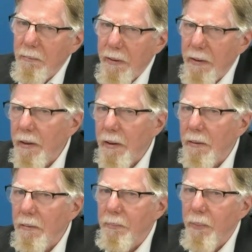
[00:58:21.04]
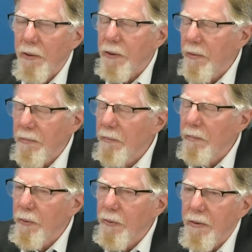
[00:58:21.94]
With the Bolshevik
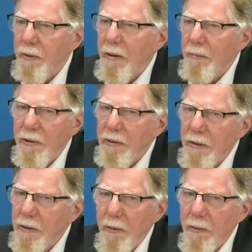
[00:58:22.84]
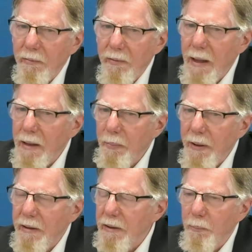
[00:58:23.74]
Revolution, it was the slogan of land,
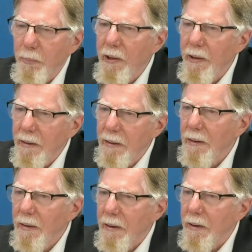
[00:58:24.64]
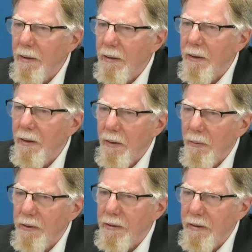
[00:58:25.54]
peace, and bread that
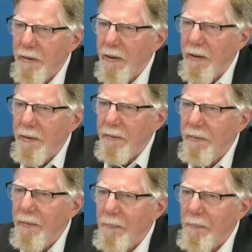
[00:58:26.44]
was decisive.